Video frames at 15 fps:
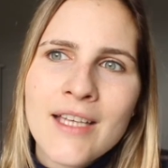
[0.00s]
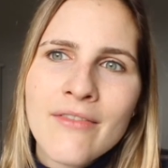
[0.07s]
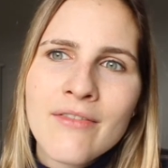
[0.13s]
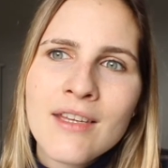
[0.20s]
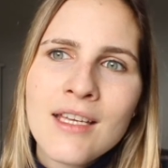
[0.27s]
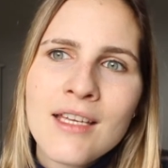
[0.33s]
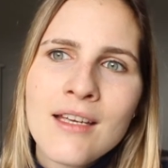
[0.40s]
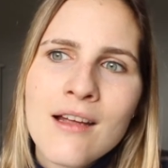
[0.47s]

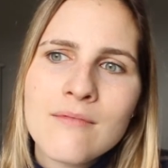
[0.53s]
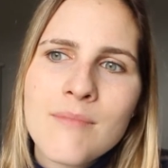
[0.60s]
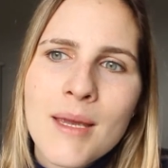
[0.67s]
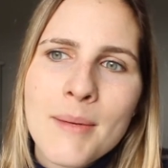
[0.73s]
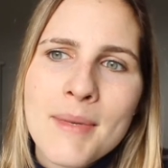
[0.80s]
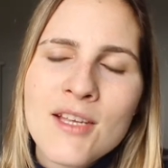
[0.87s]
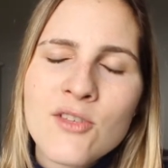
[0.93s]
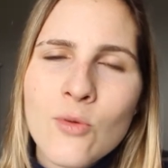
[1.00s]
definitely
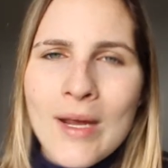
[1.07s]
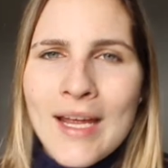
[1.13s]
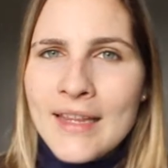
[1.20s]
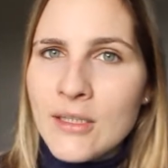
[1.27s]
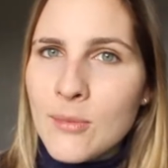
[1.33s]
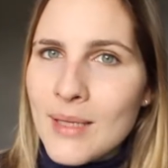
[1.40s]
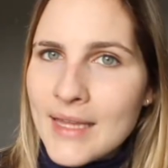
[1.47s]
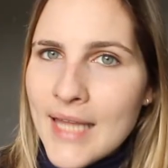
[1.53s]
made me enjoy it a
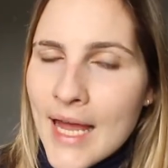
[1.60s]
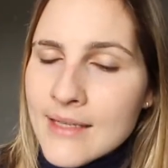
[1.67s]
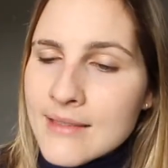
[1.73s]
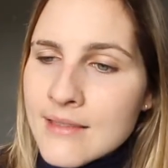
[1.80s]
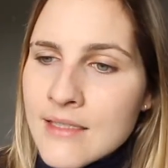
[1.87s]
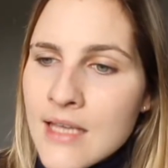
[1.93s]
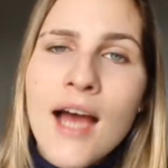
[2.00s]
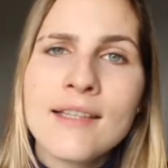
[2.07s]
little bit
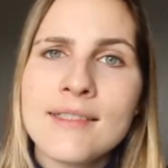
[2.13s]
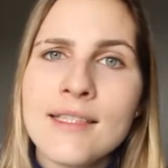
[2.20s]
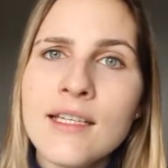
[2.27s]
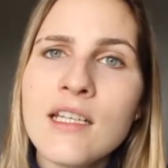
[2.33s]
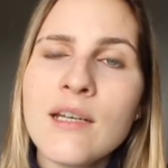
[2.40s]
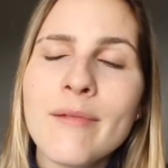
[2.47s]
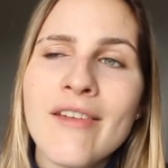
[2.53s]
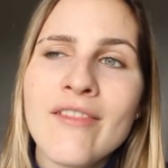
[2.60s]
less. I still
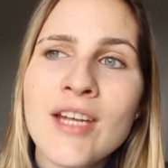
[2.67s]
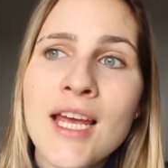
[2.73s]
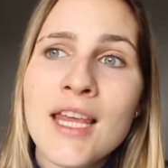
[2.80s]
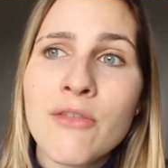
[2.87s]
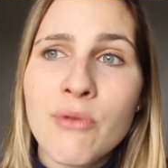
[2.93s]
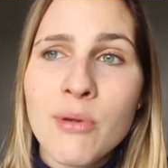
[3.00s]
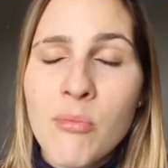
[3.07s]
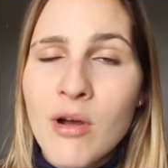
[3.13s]
ended up giving it a
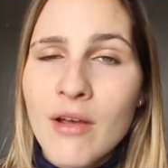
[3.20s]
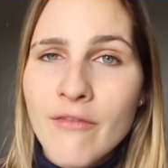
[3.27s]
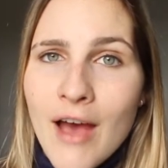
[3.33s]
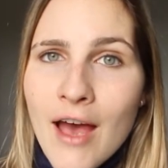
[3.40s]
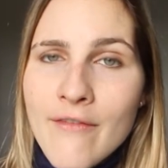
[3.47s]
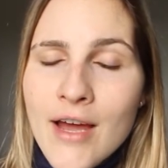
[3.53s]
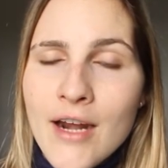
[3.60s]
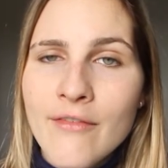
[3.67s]
3.5
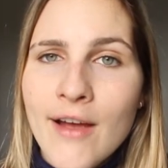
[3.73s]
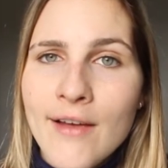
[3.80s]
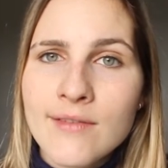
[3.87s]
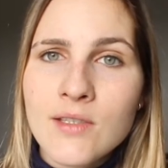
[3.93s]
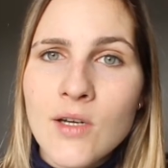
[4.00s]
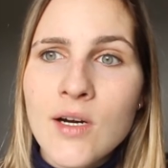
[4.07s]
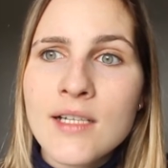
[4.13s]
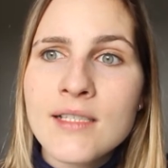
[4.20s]
out of 5
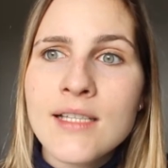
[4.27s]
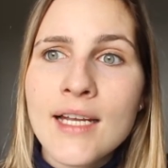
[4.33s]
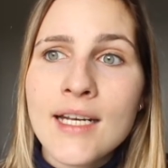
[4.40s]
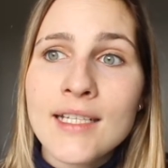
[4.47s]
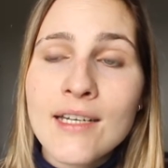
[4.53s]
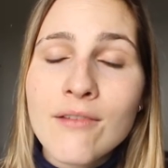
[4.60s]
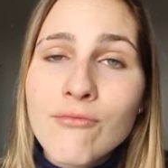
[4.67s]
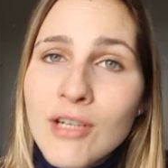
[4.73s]
stars, and
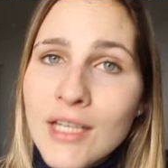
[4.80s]
I did